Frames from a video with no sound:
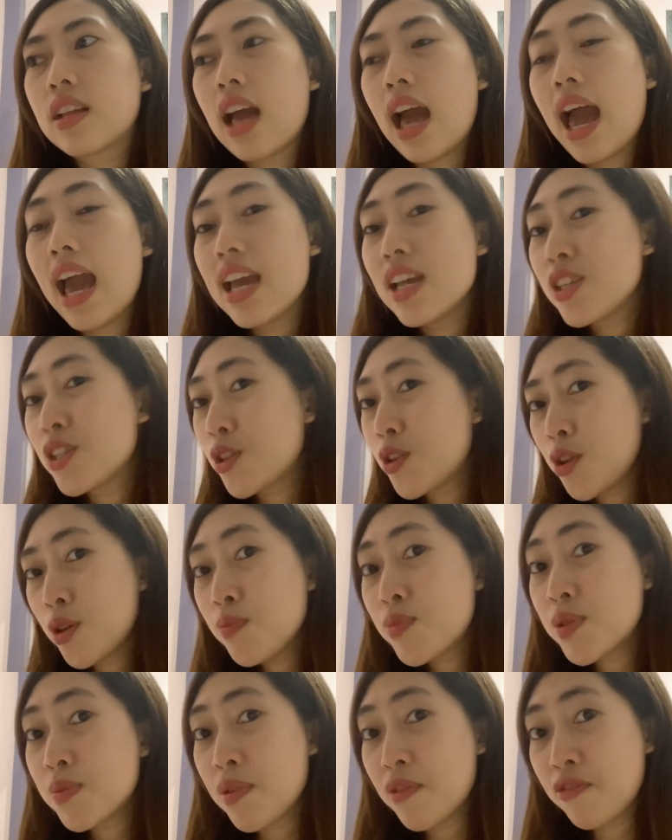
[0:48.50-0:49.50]
ice
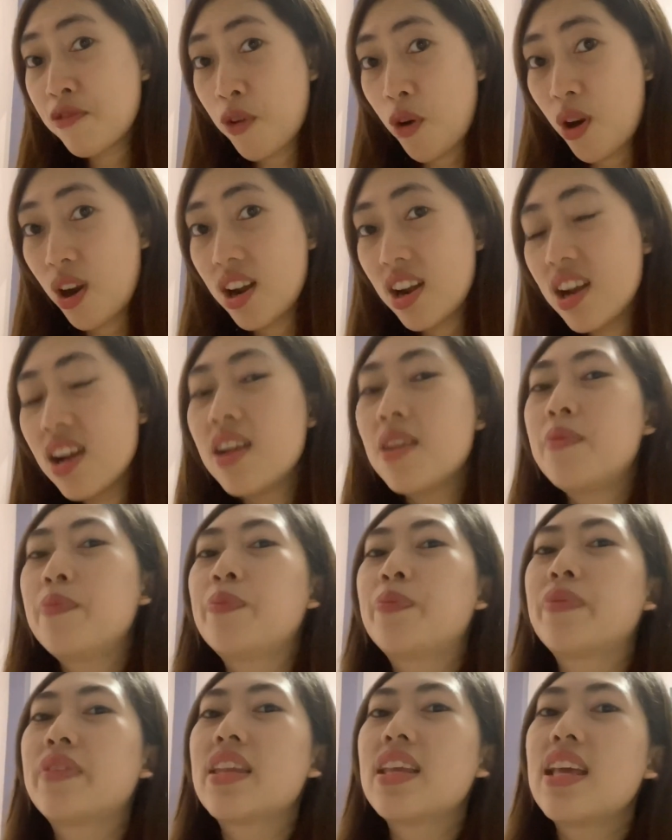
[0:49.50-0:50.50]
cubes before.
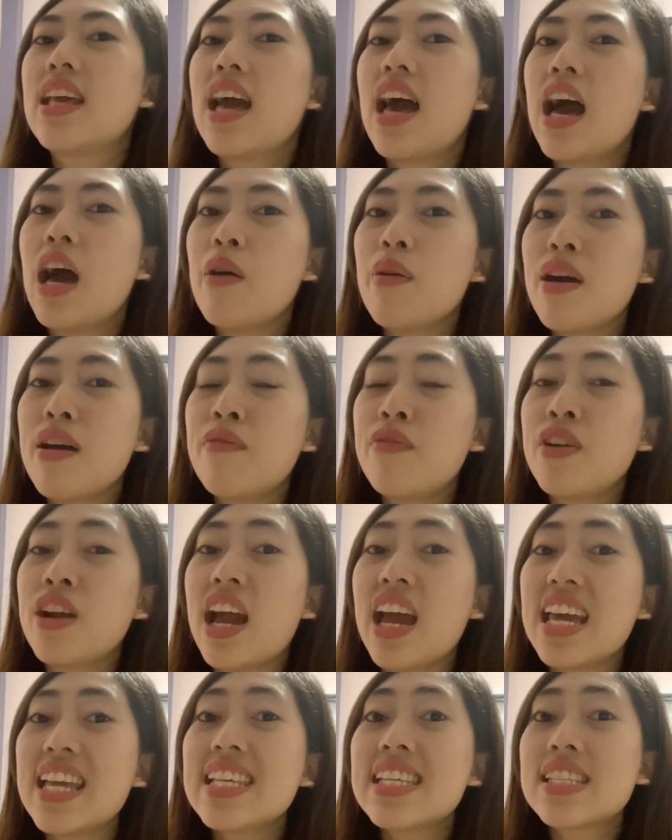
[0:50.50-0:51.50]
However,
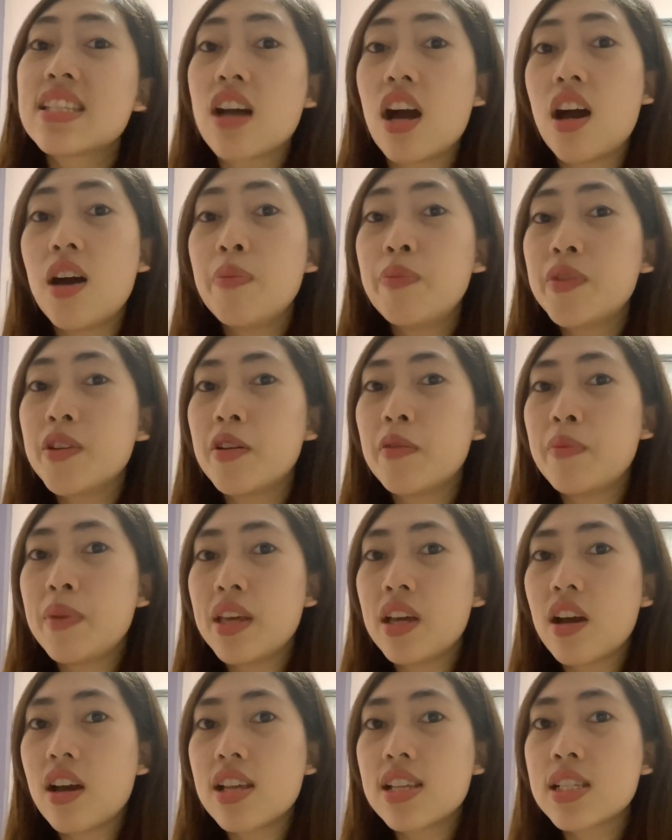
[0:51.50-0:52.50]
I stopped
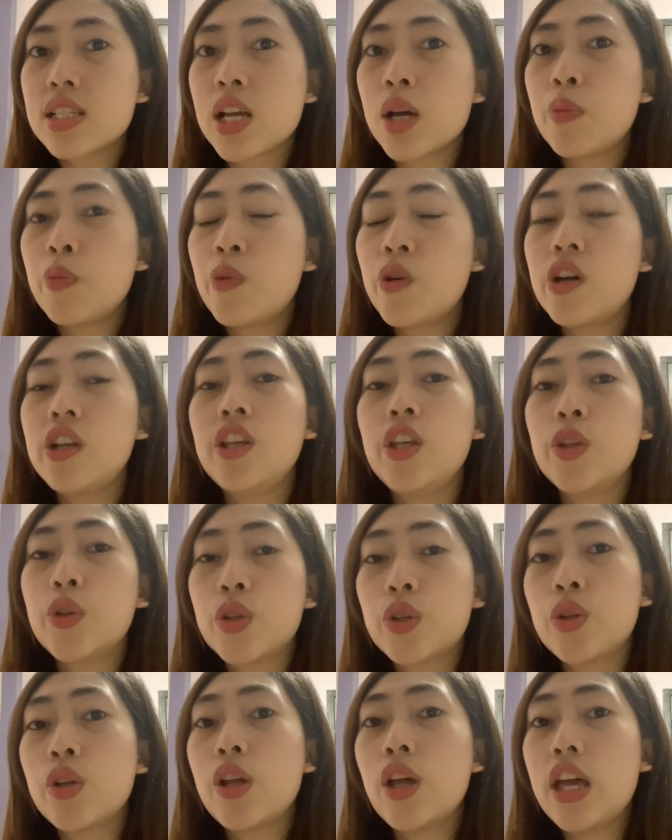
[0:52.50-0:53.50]
because someone
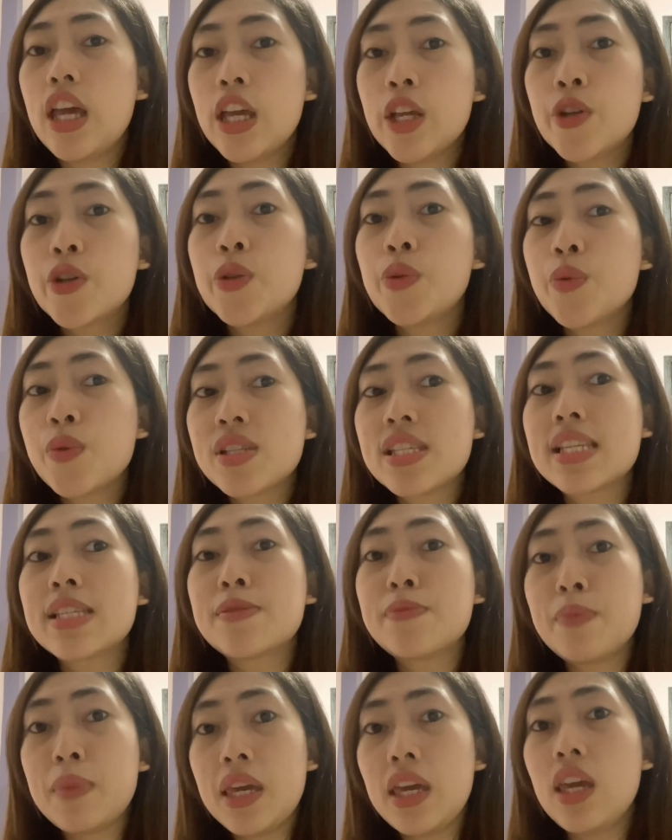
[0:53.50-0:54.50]
introduces
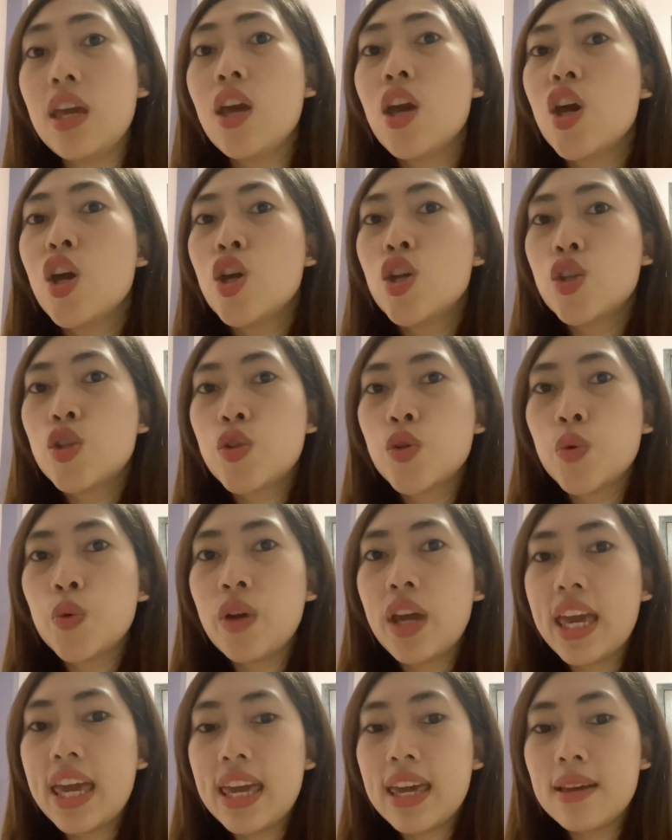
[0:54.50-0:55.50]
me to
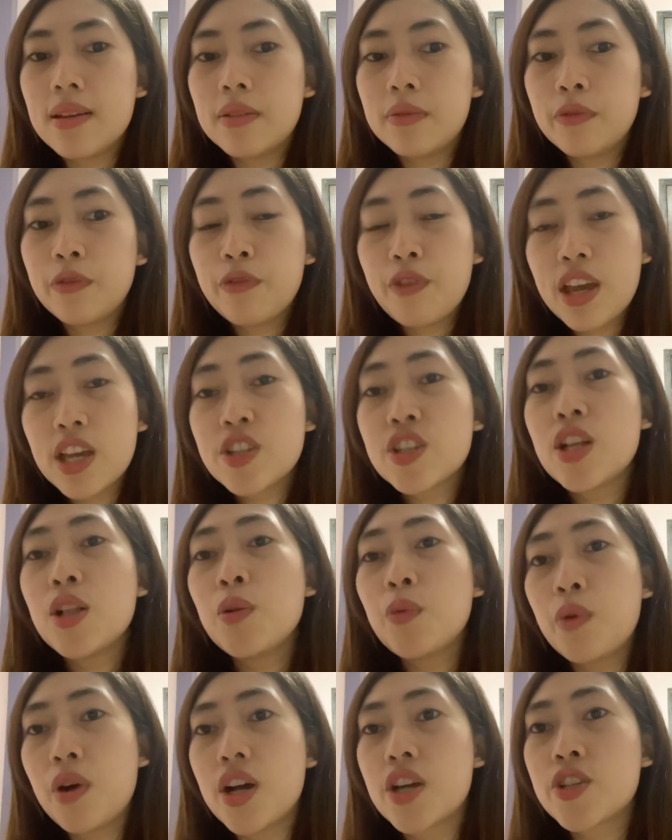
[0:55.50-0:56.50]
a facial
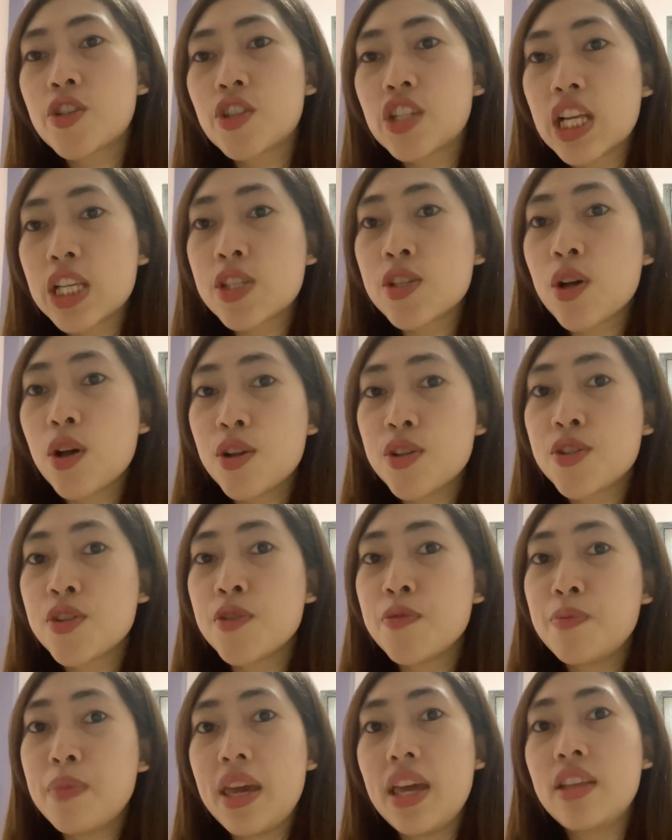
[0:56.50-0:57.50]
wash that's also
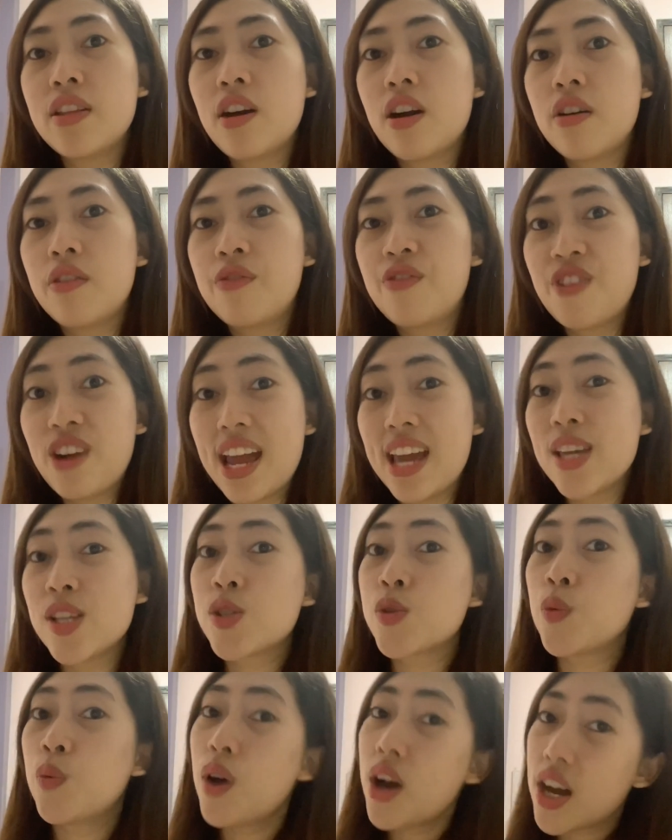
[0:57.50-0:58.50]
made of rice
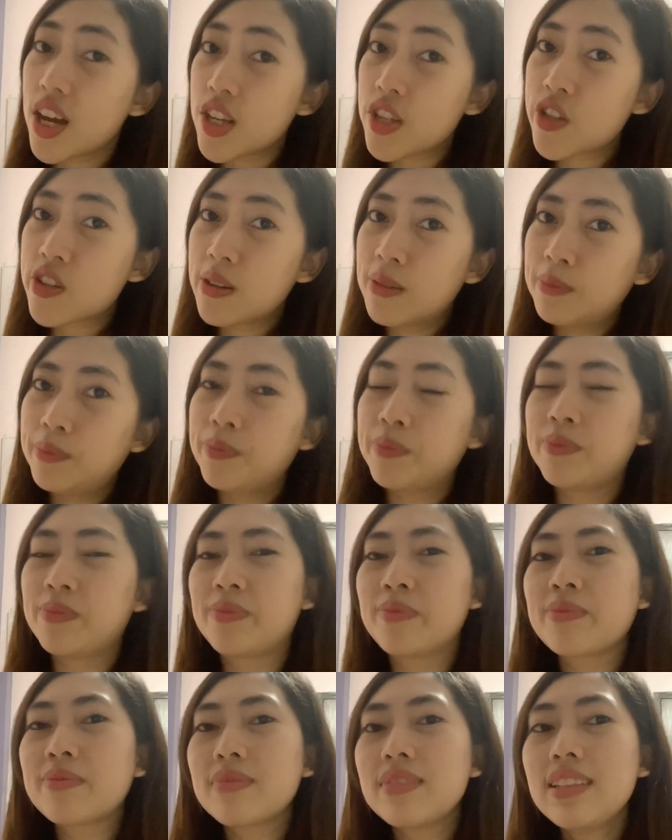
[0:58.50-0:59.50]
wash.
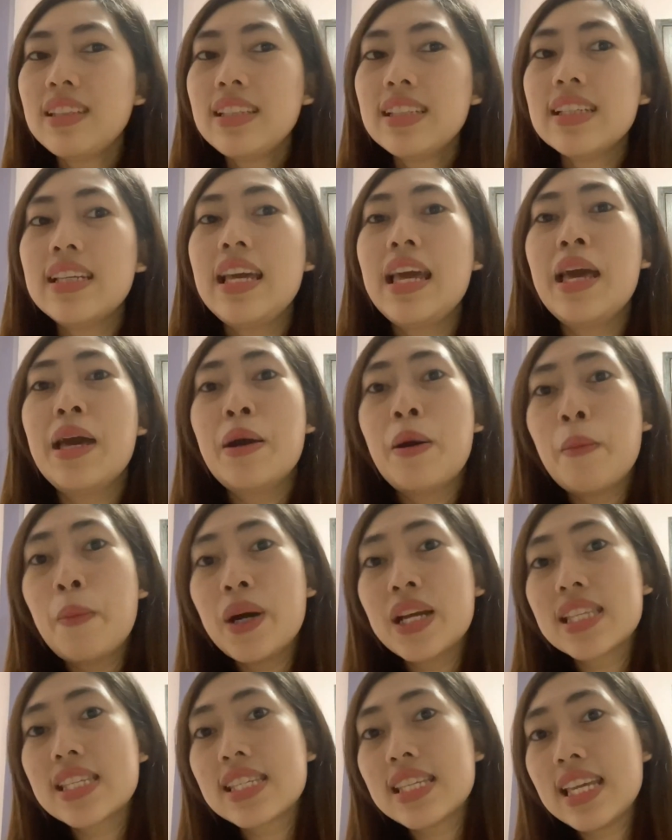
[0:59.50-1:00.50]

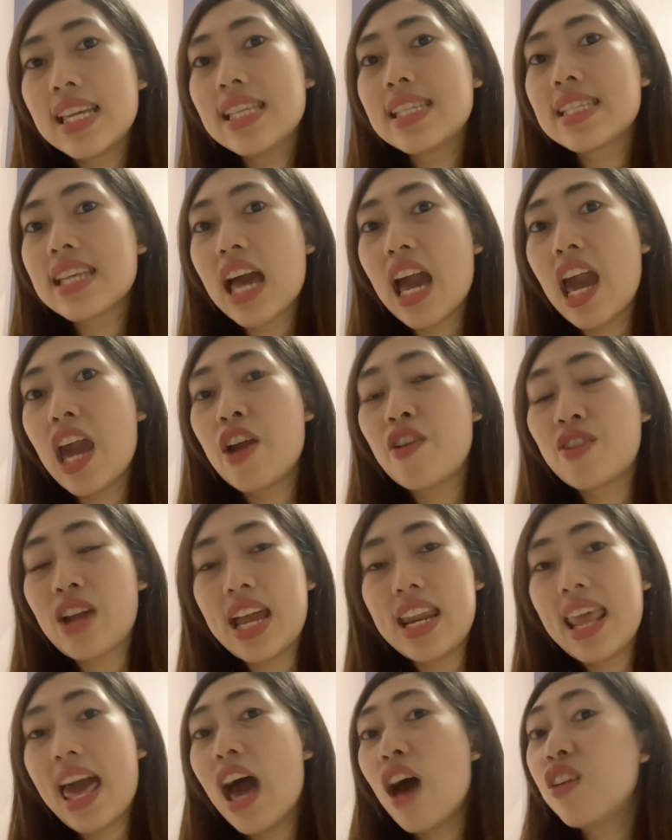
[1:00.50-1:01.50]
But since I ran
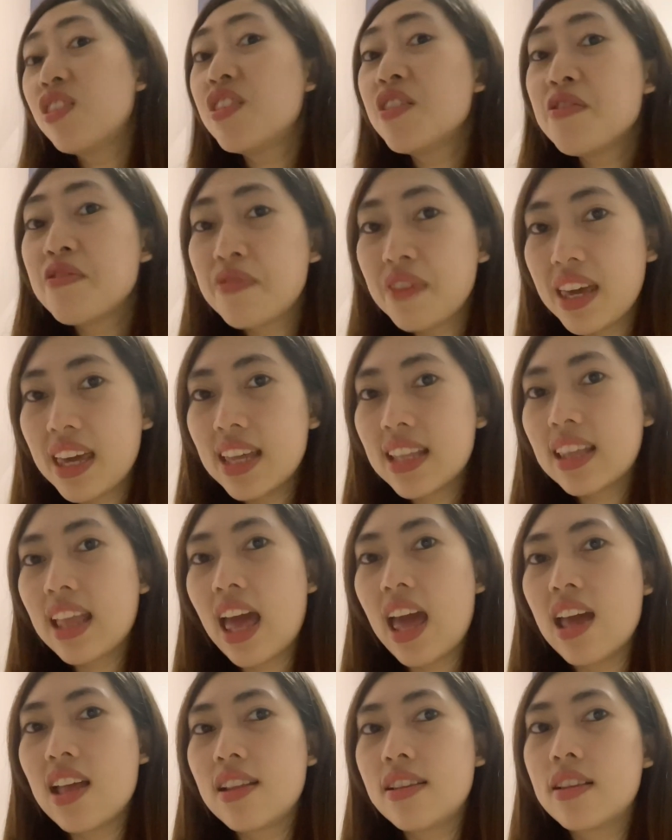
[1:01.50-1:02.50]
out of it
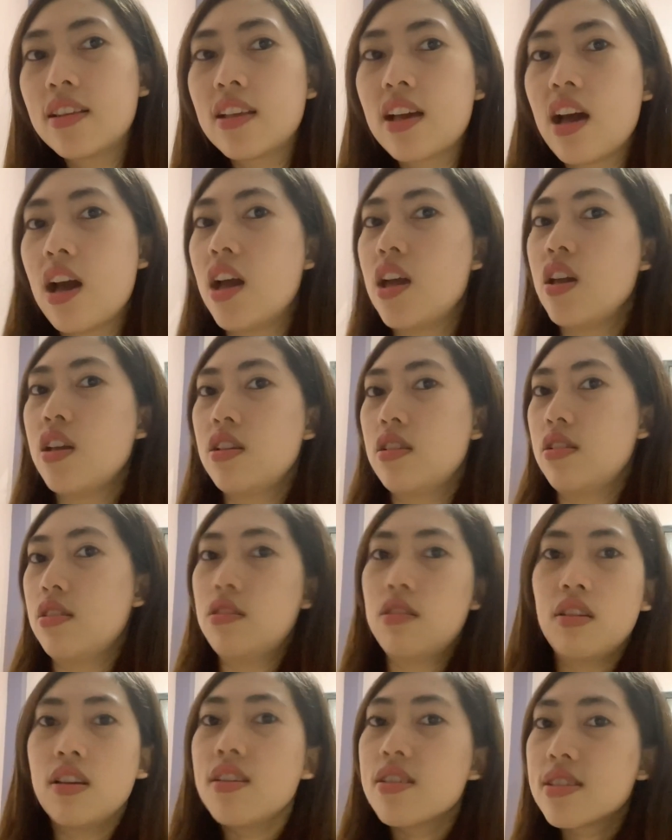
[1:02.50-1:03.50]
and I
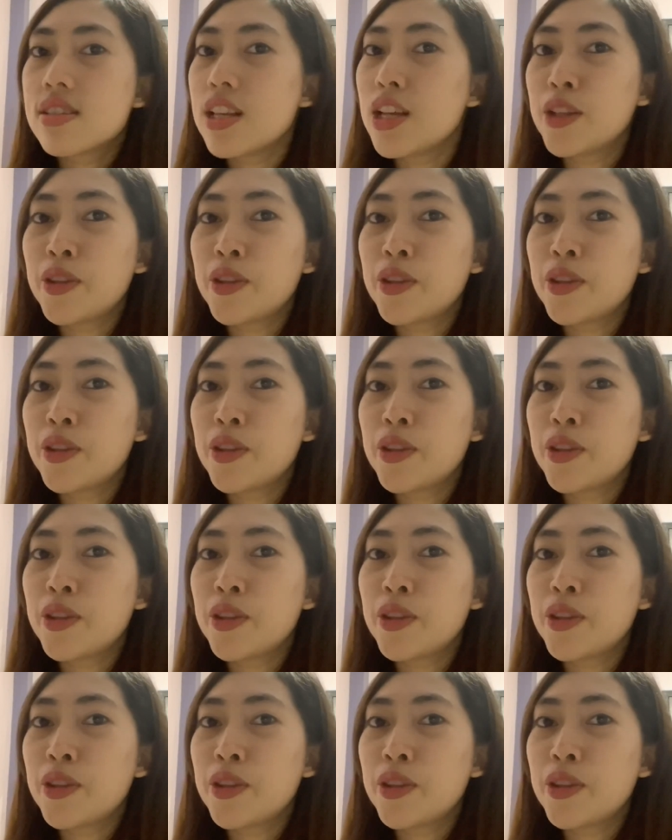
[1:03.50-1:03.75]
still